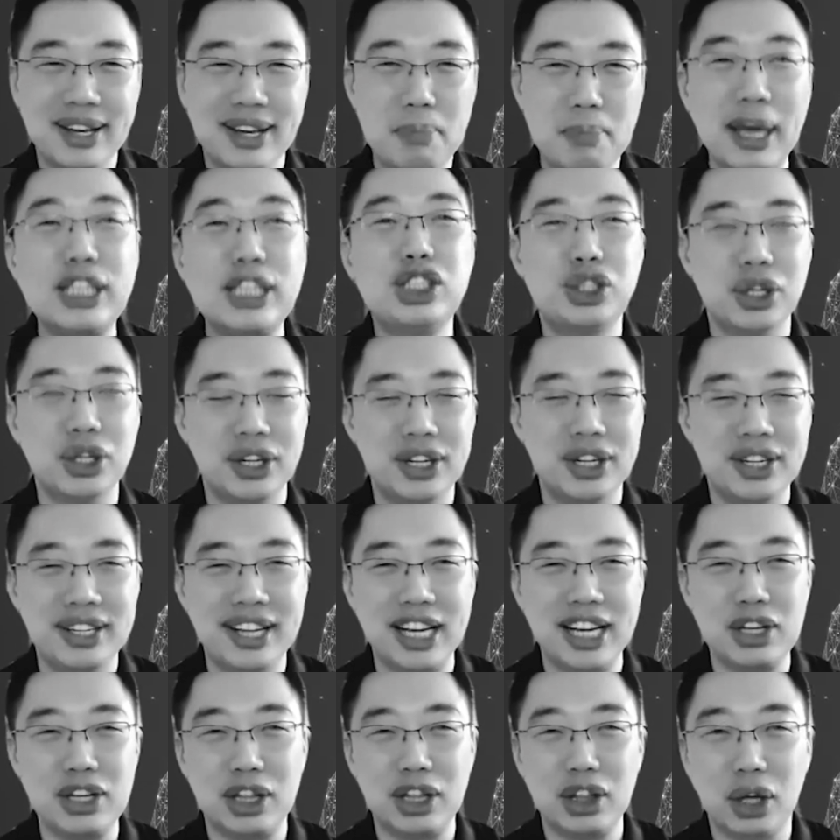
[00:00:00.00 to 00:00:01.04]
make sure
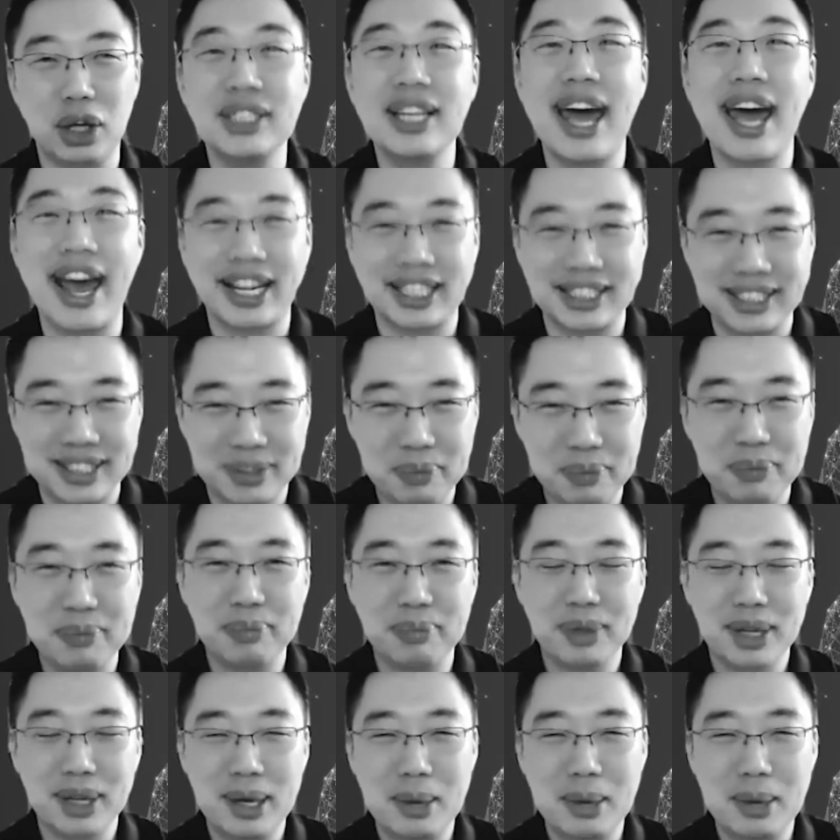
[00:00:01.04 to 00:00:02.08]
that you're not hacked.
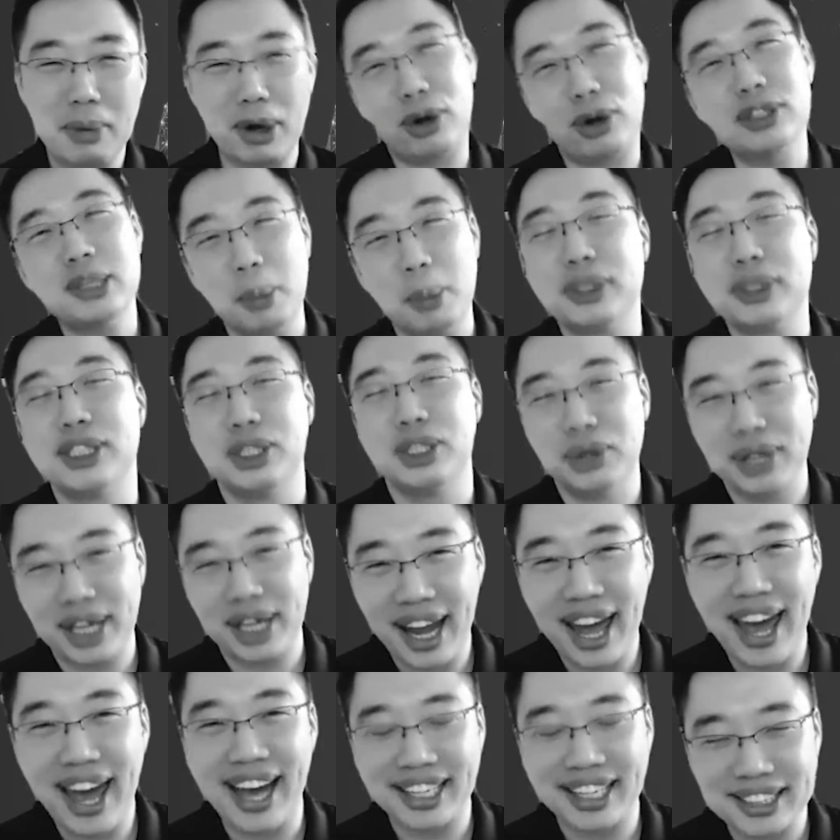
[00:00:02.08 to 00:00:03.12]
But of course, people still get
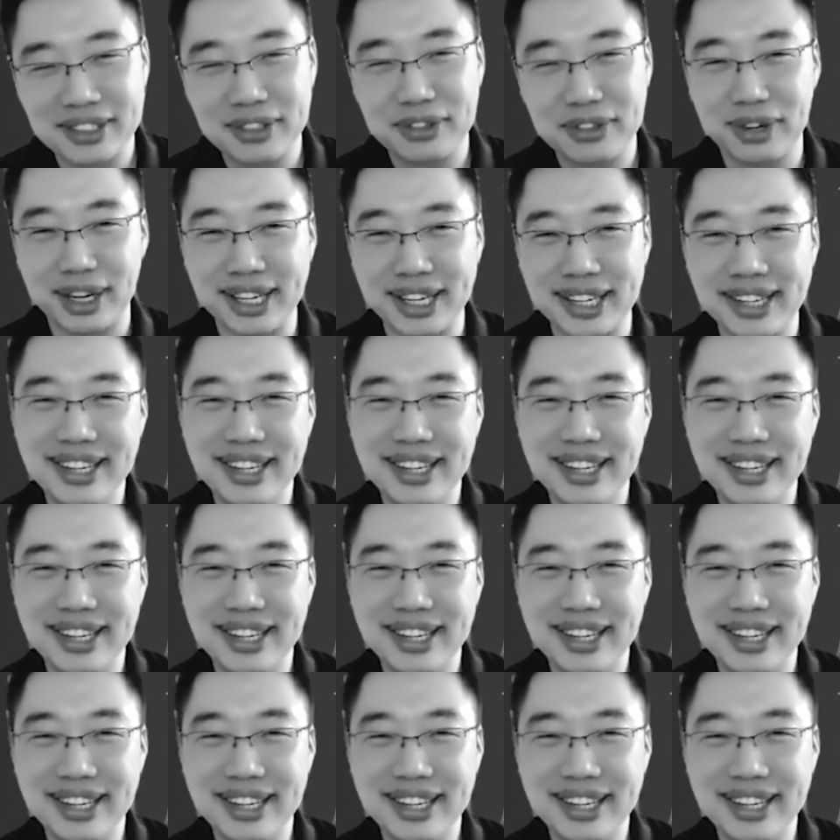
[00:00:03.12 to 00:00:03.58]
hacked, right?